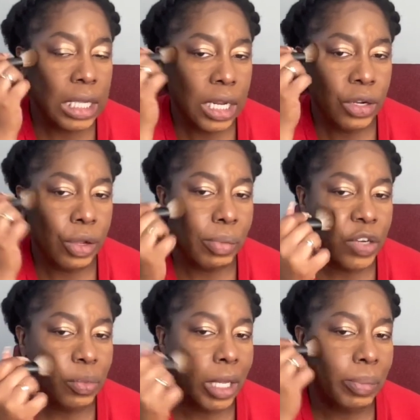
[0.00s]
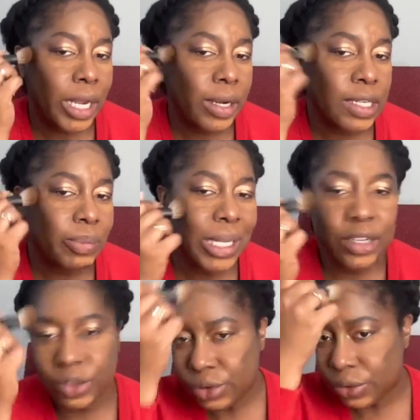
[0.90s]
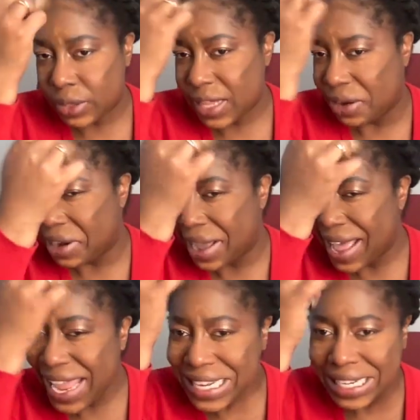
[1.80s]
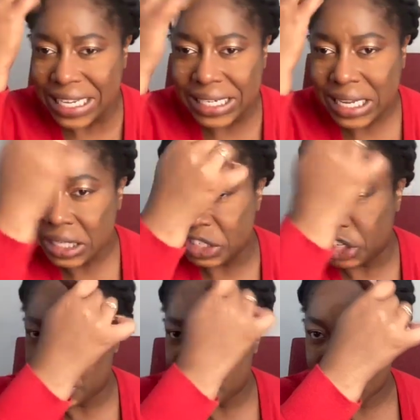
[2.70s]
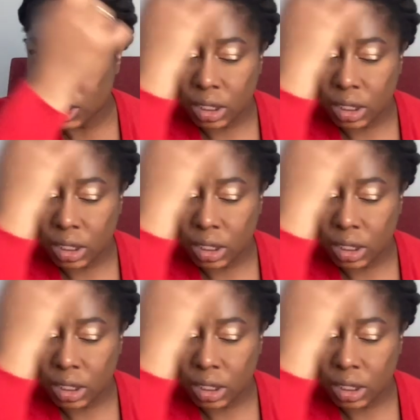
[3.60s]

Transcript: I don't know much about parrots, but I do know that they are highly intelligent.